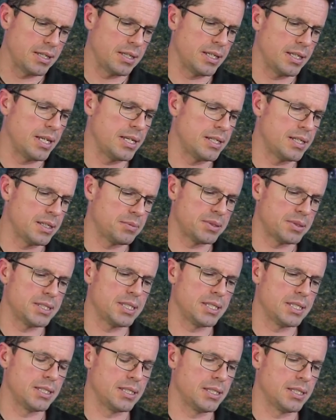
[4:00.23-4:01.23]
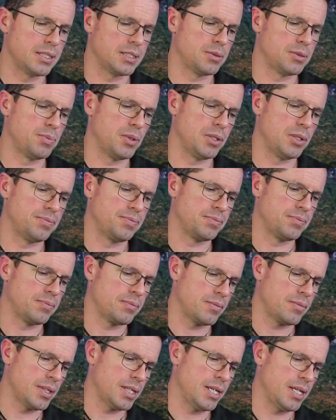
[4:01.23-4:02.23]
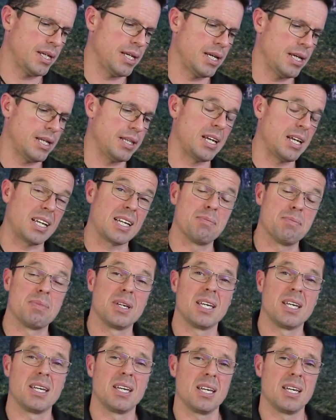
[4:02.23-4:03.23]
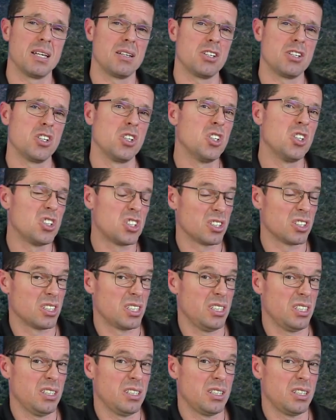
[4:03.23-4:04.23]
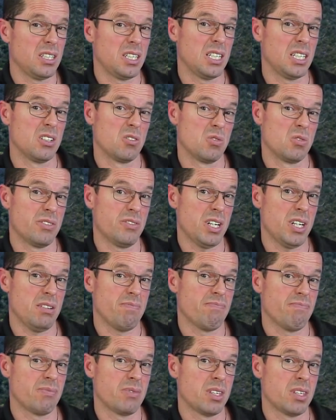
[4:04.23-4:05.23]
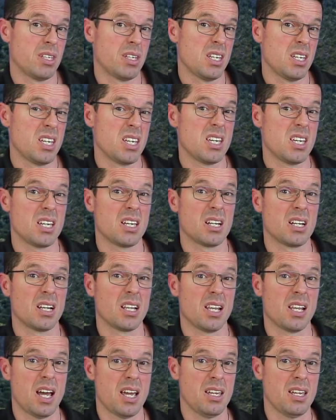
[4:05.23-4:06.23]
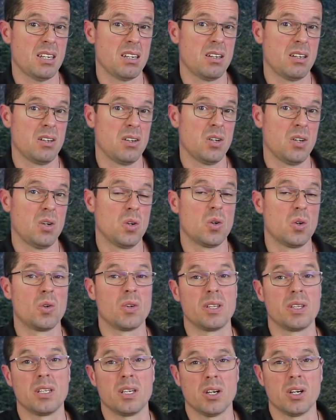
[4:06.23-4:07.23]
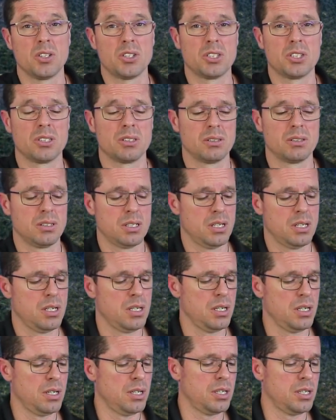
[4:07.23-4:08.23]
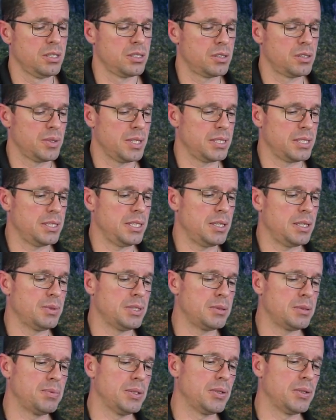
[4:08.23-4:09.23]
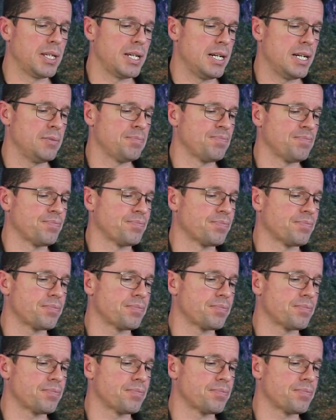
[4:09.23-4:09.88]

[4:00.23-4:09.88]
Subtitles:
and they end up settling in a spot. And that can be usually in a river, in a lake, or in the ocean. So we get sediments building up,